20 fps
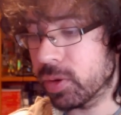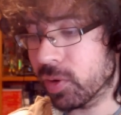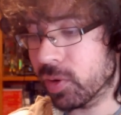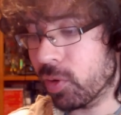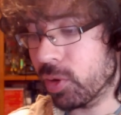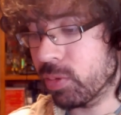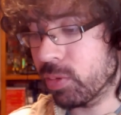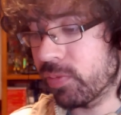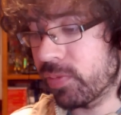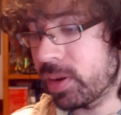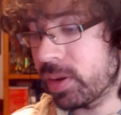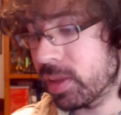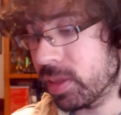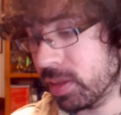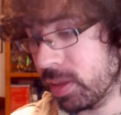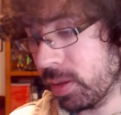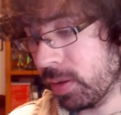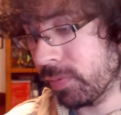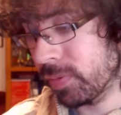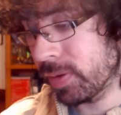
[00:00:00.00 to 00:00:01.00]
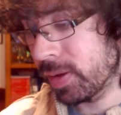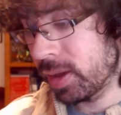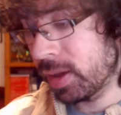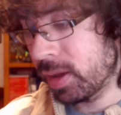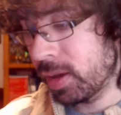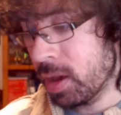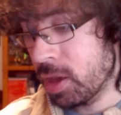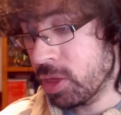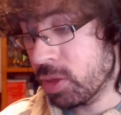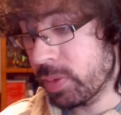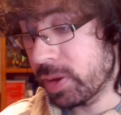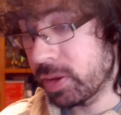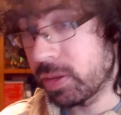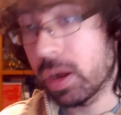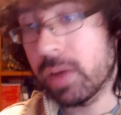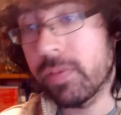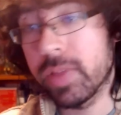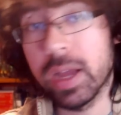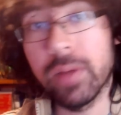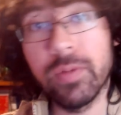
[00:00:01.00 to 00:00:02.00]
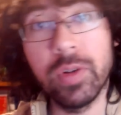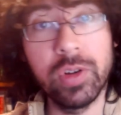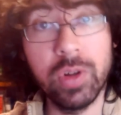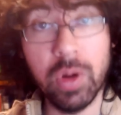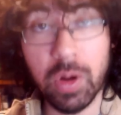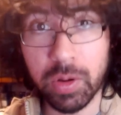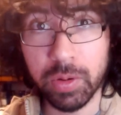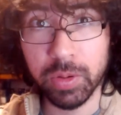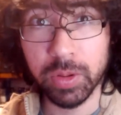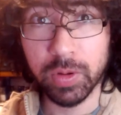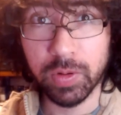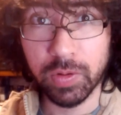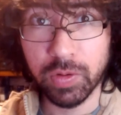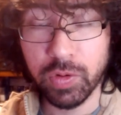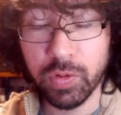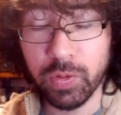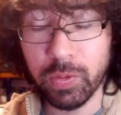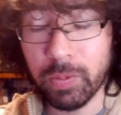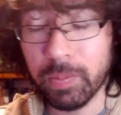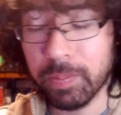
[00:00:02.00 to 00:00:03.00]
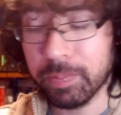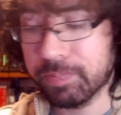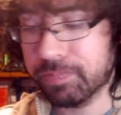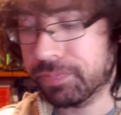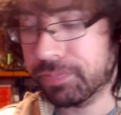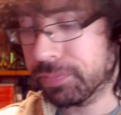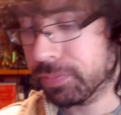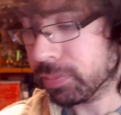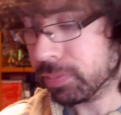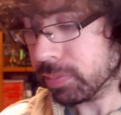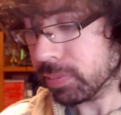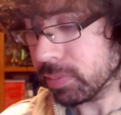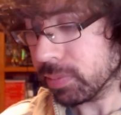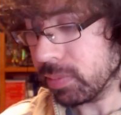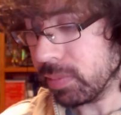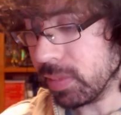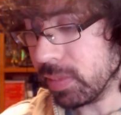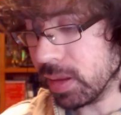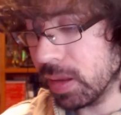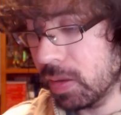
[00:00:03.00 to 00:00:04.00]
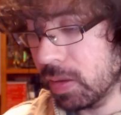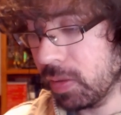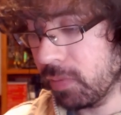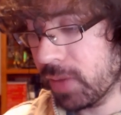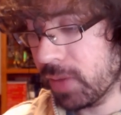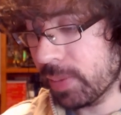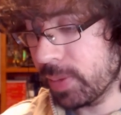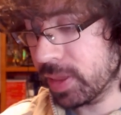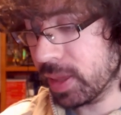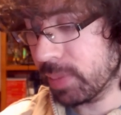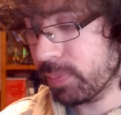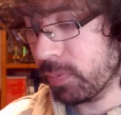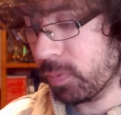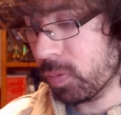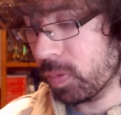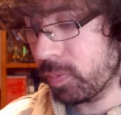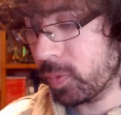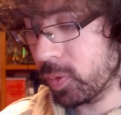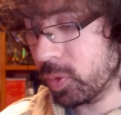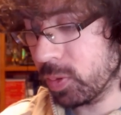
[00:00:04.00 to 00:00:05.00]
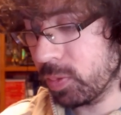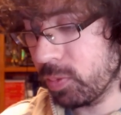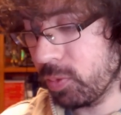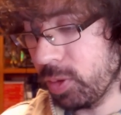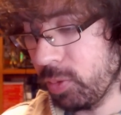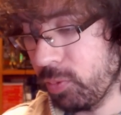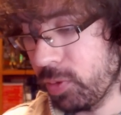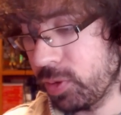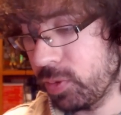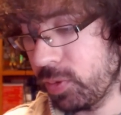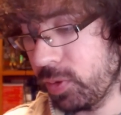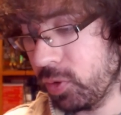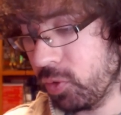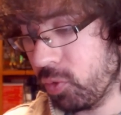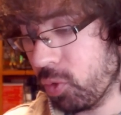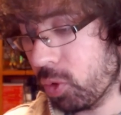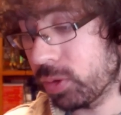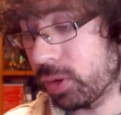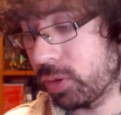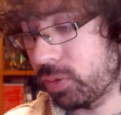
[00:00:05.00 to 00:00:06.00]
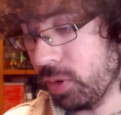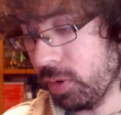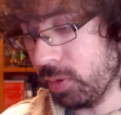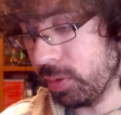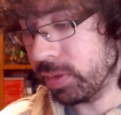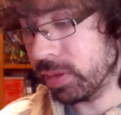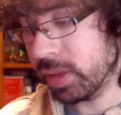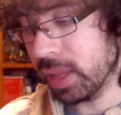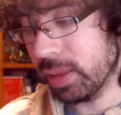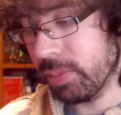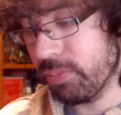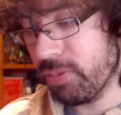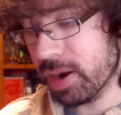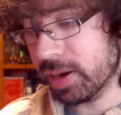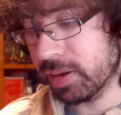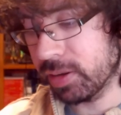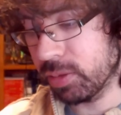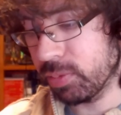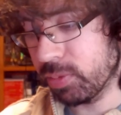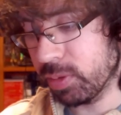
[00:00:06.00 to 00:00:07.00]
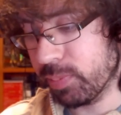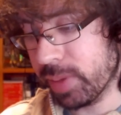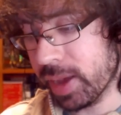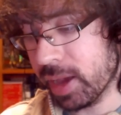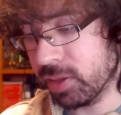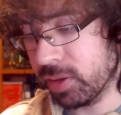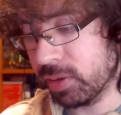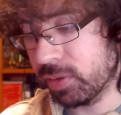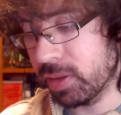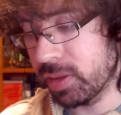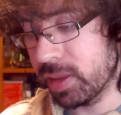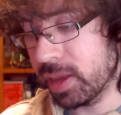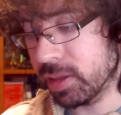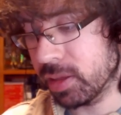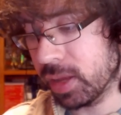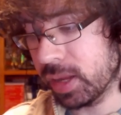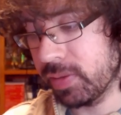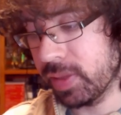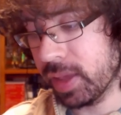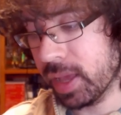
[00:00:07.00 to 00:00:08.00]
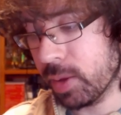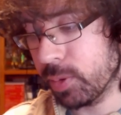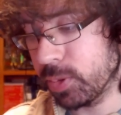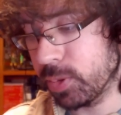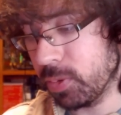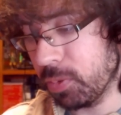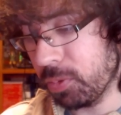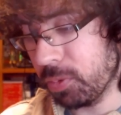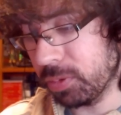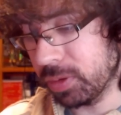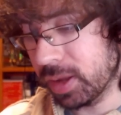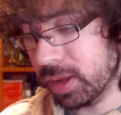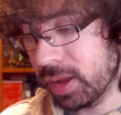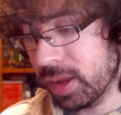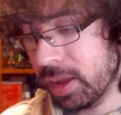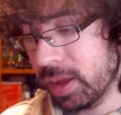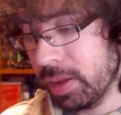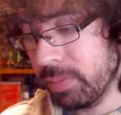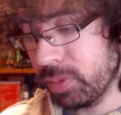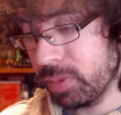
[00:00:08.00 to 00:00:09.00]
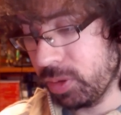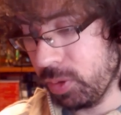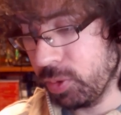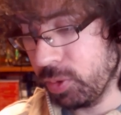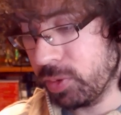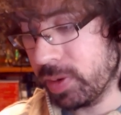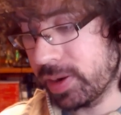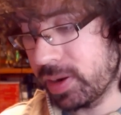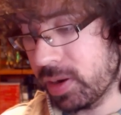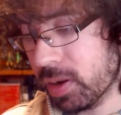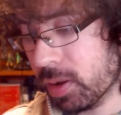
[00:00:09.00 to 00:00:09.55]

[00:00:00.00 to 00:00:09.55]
the curse within itself, something none of the other dolls could do. The families that performed the ritual were the ones who controlled the dolls, and the practice was passed on to the next head of the household. But those who had